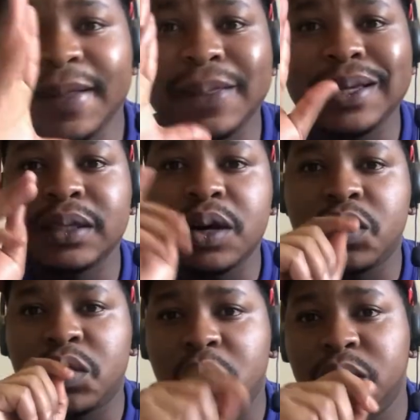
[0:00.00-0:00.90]
There is a
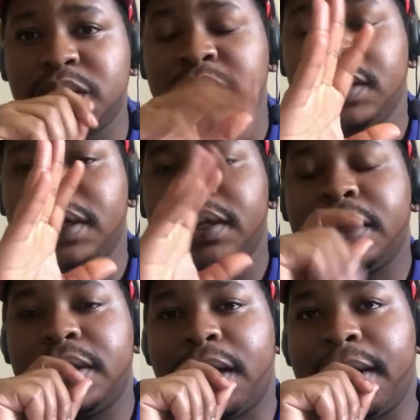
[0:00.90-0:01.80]
quote
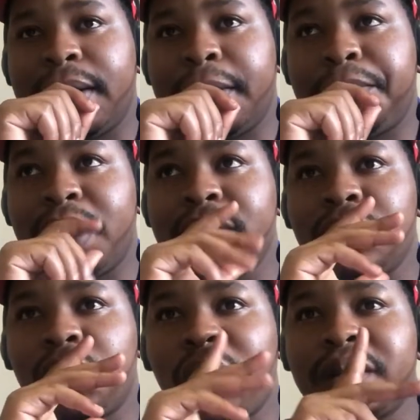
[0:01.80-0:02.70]
by a
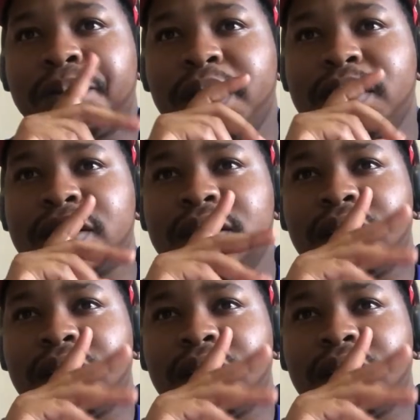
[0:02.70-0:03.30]
white person,